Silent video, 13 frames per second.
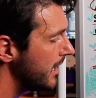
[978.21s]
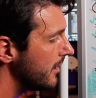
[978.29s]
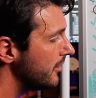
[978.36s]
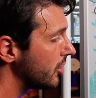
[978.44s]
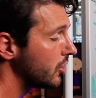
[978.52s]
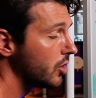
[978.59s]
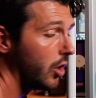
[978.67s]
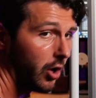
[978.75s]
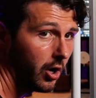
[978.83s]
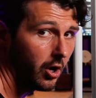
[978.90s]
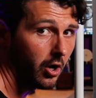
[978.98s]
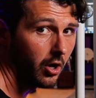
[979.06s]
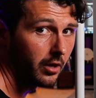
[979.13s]
The
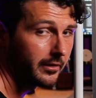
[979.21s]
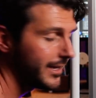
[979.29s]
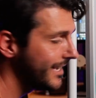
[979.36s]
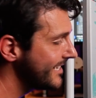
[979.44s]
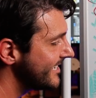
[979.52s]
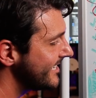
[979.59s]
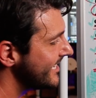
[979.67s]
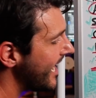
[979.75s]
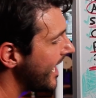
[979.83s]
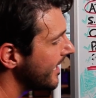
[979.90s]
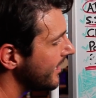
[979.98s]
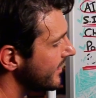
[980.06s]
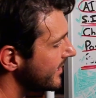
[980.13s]
call is
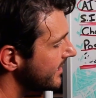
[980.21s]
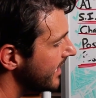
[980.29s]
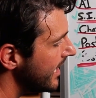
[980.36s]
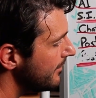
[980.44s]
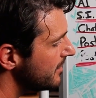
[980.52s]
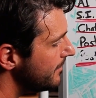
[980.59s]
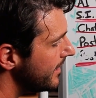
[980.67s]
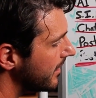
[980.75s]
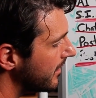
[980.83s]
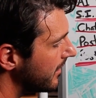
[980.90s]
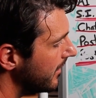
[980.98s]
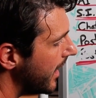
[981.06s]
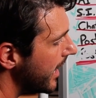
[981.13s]
not the same as being a
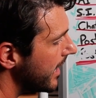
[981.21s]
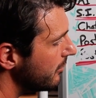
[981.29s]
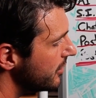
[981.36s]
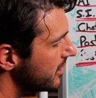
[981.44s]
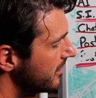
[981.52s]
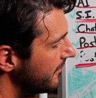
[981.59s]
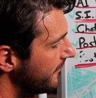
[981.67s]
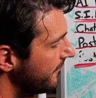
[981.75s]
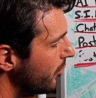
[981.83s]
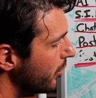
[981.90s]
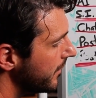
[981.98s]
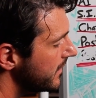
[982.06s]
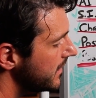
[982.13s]
client, which is the
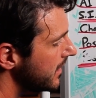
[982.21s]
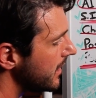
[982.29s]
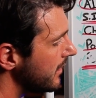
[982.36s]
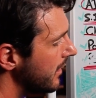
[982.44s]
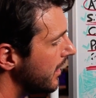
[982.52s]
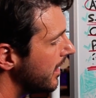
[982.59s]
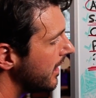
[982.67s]
4th C.